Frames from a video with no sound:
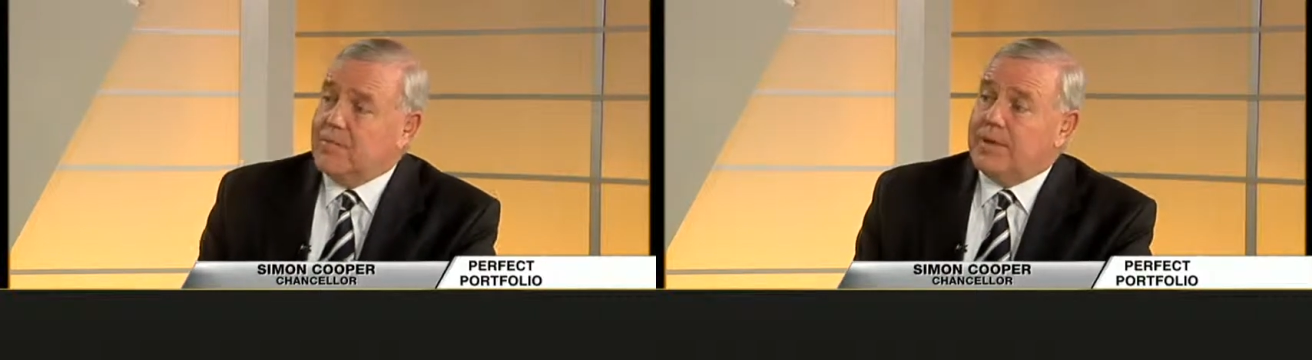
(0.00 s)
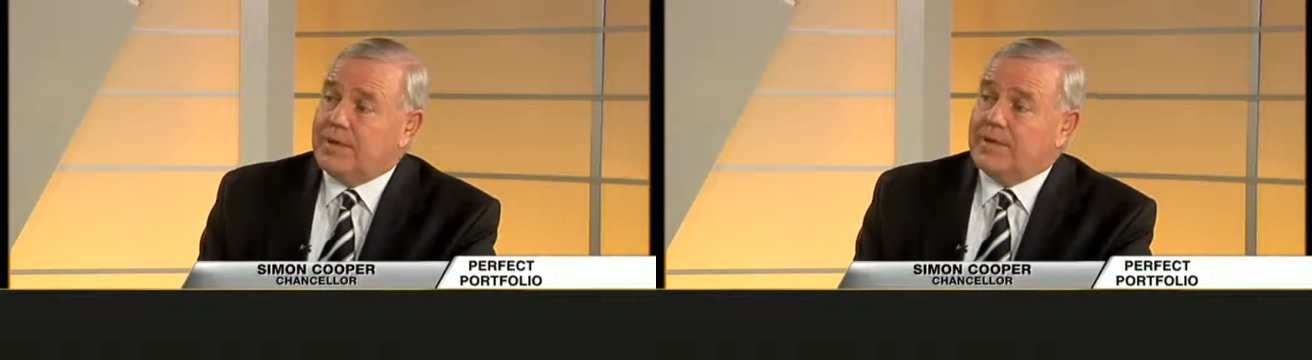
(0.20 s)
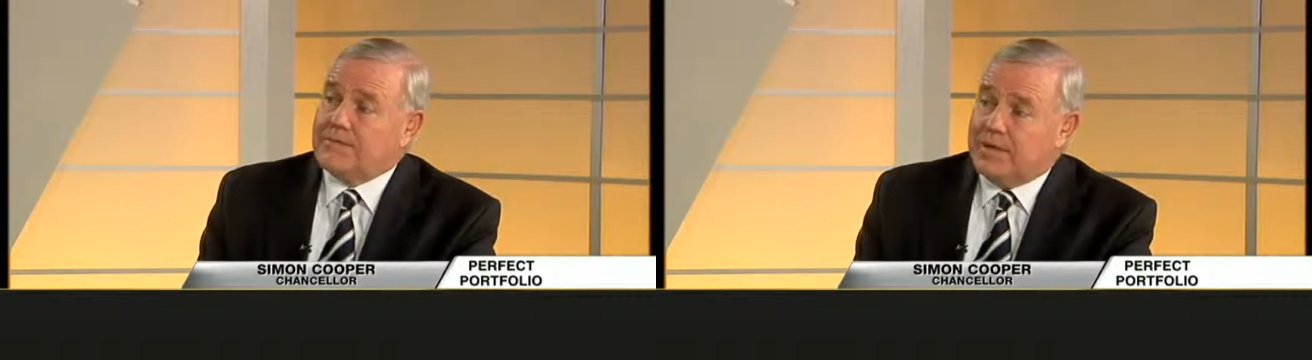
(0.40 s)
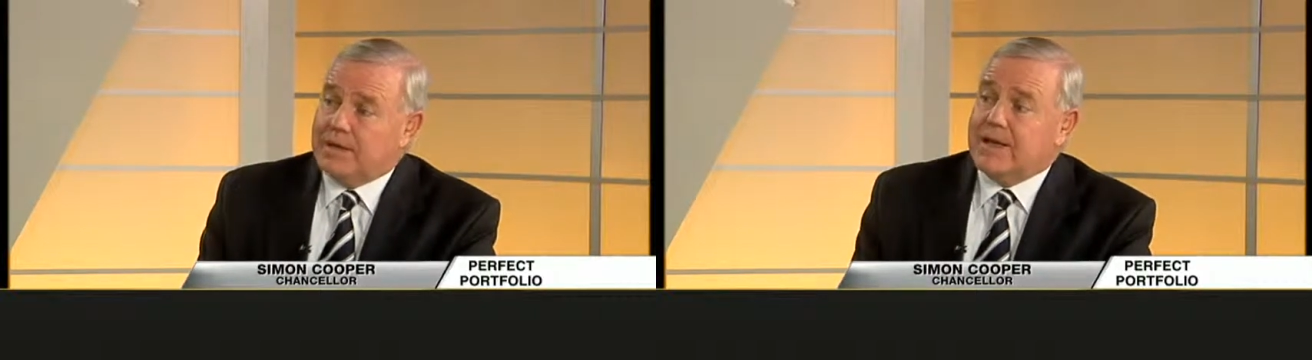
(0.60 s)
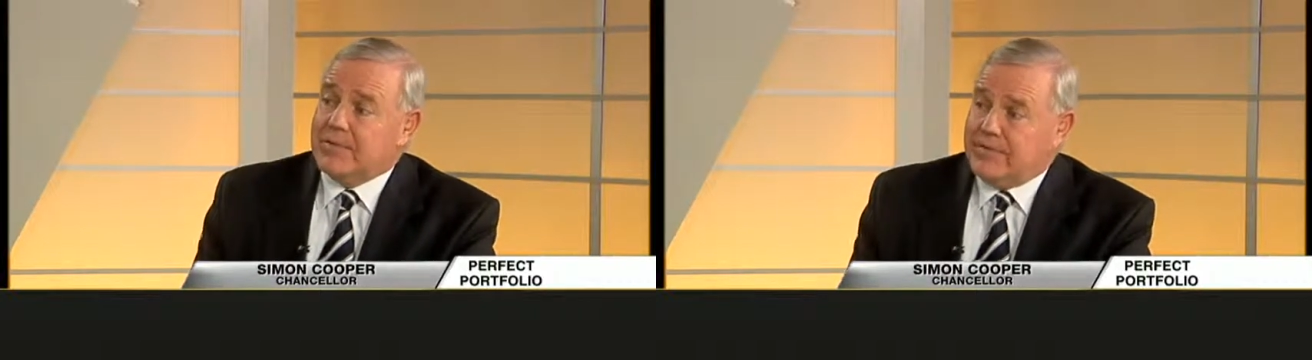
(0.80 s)
but there's been
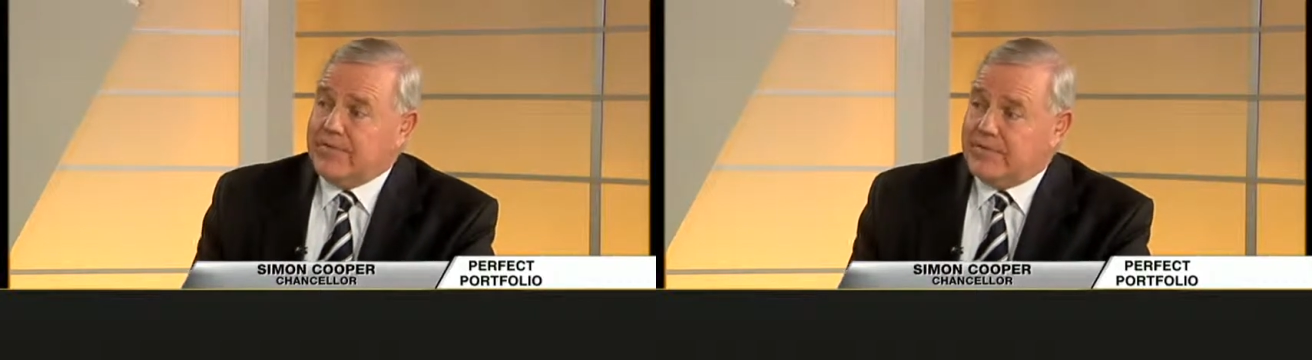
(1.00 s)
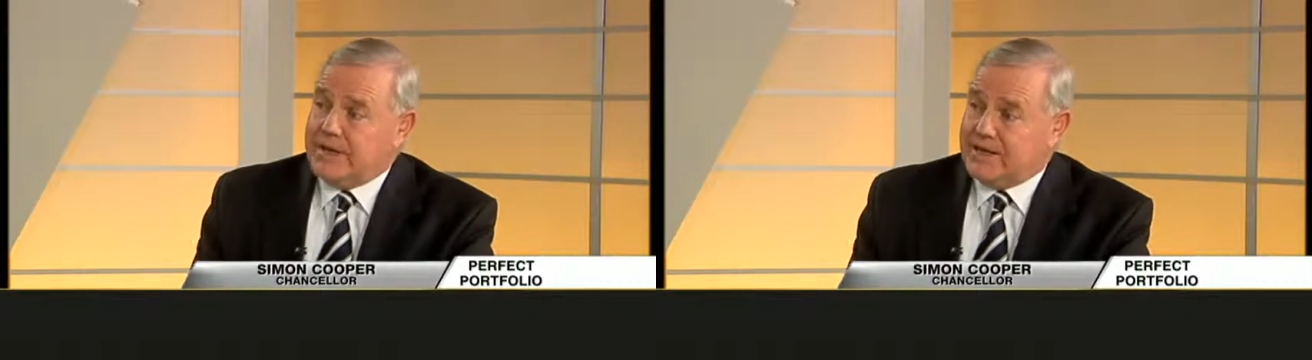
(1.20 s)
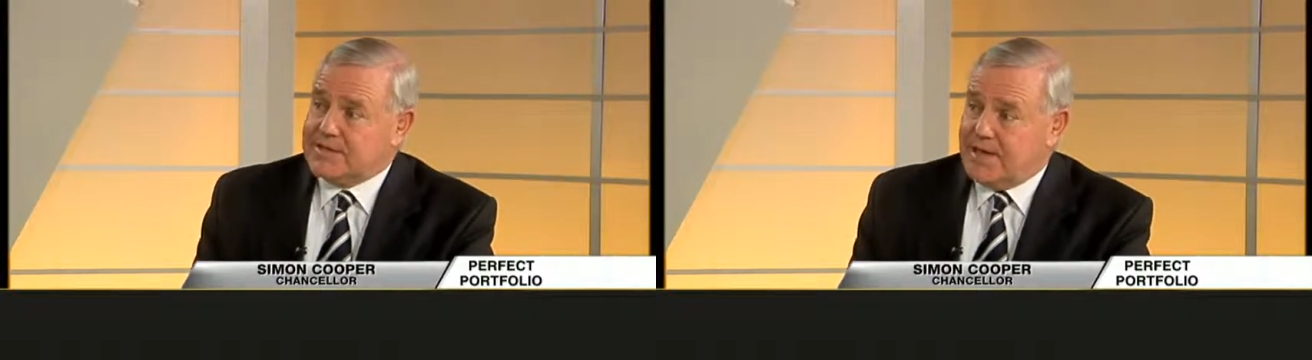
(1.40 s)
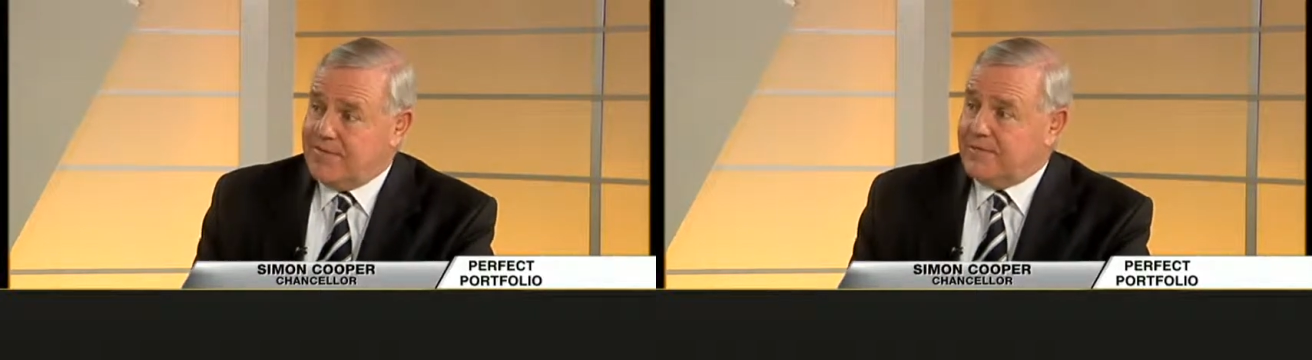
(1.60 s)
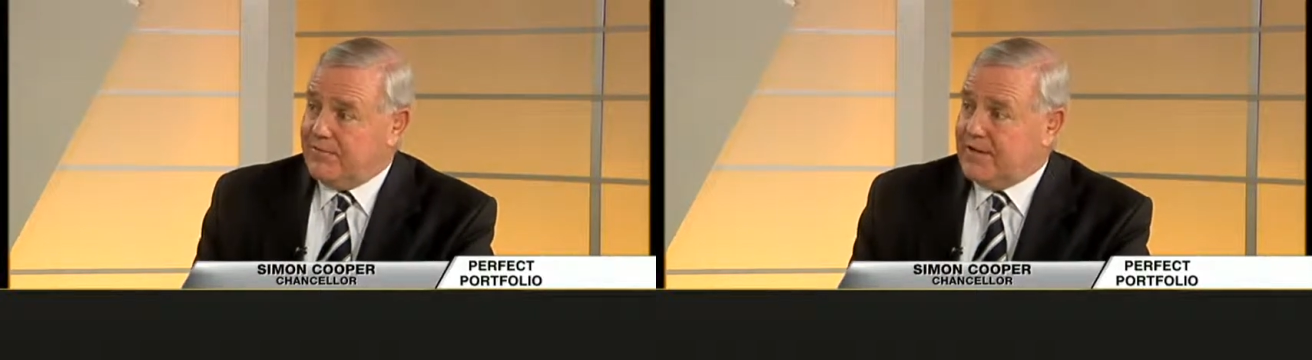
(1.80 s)
a number of dividends
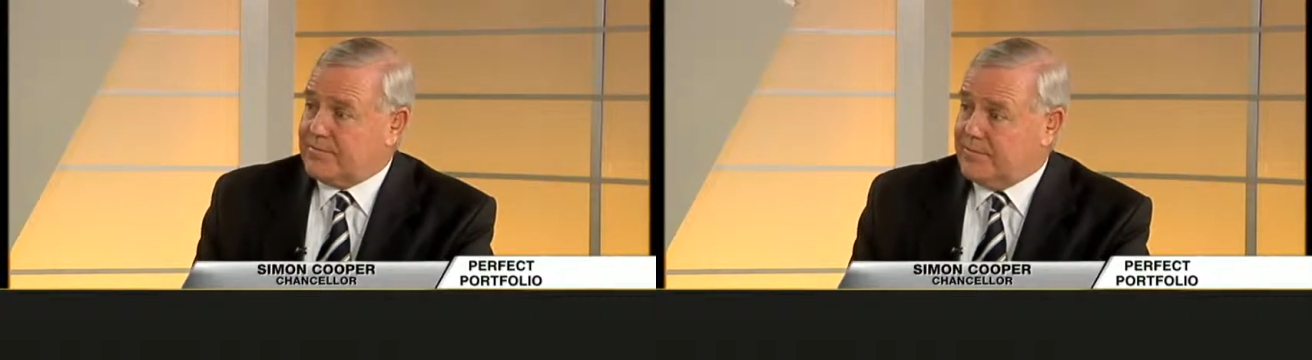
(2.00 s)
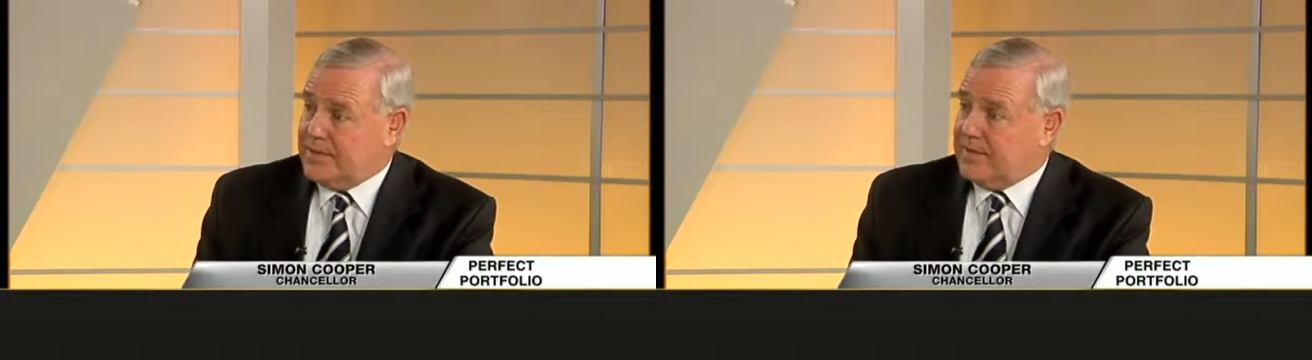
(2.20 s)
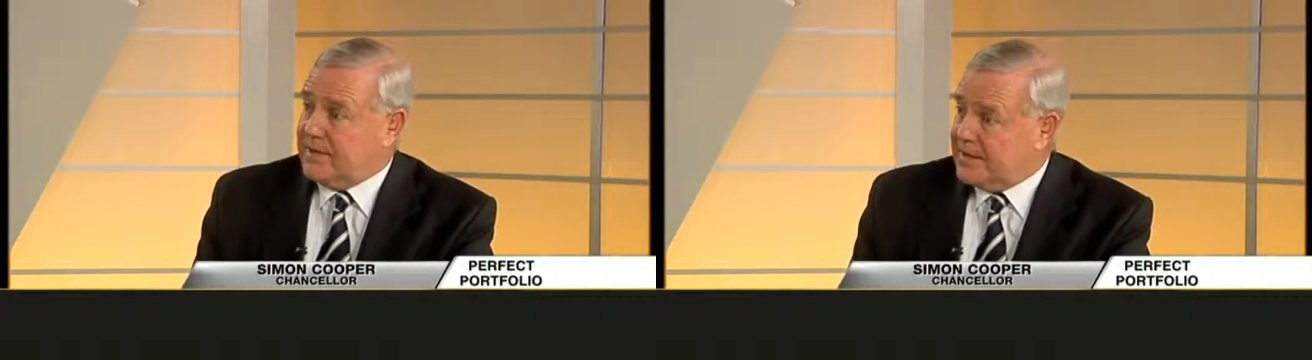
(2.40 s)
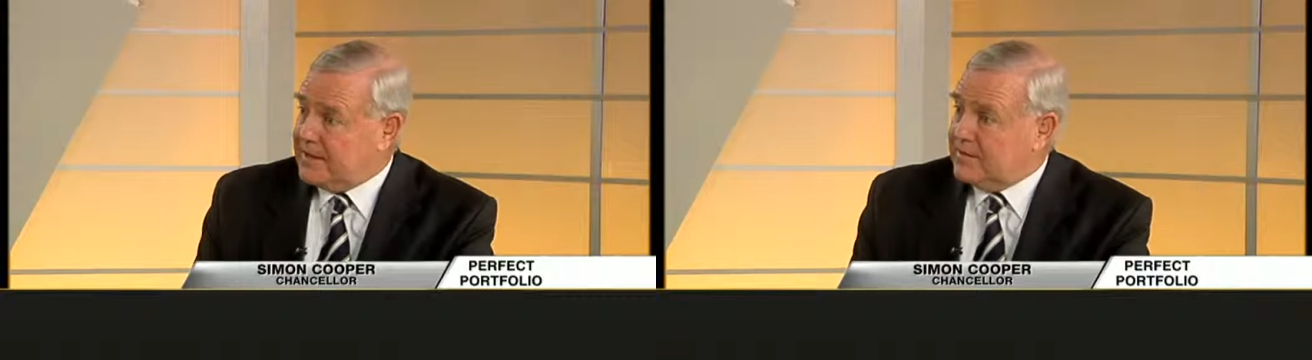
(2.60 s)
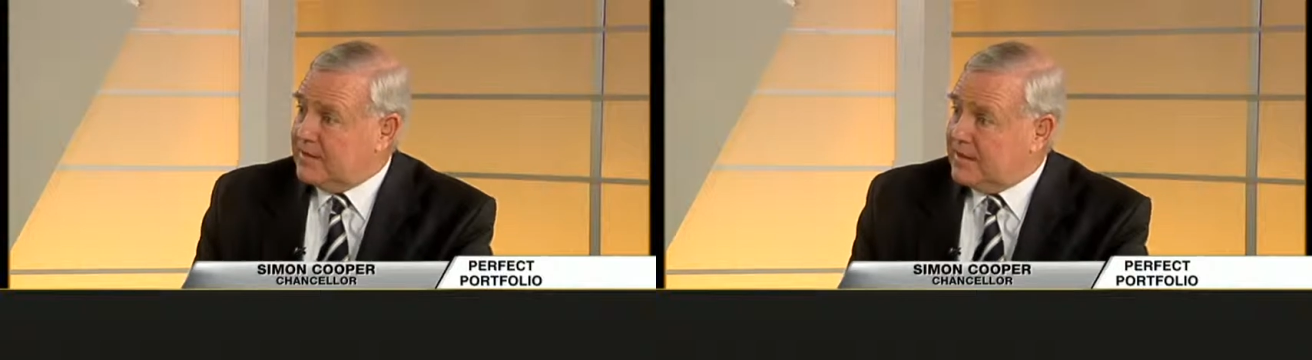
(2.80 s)
have in fact been cut,